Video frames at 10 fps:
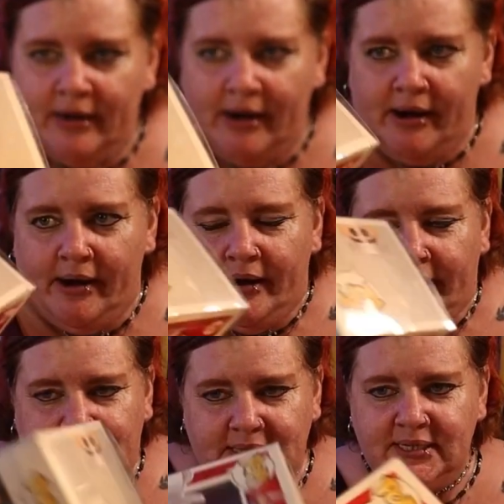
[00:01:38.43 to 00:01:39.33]

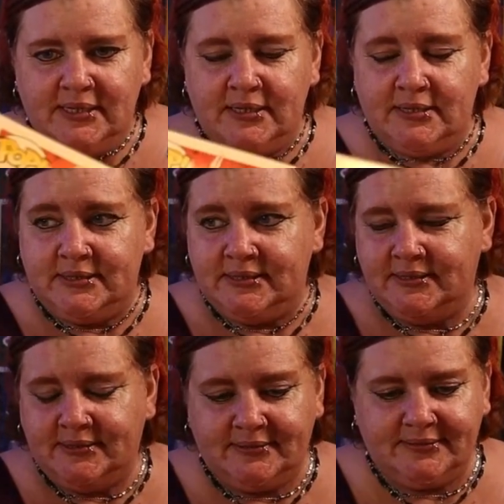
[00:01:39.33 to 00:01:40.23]

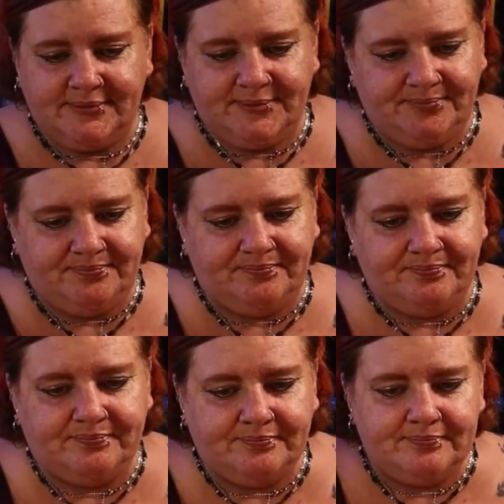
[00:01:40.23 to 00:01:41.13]

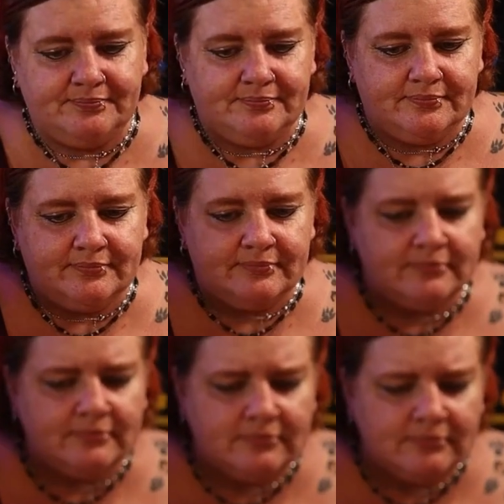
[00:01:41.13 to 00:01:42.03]

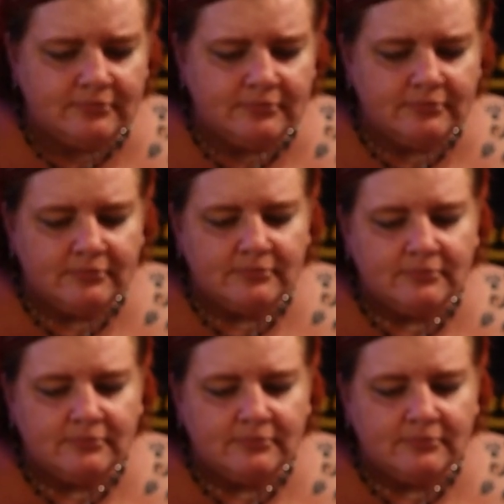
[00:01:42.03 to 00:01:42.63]
This person isn't speaking.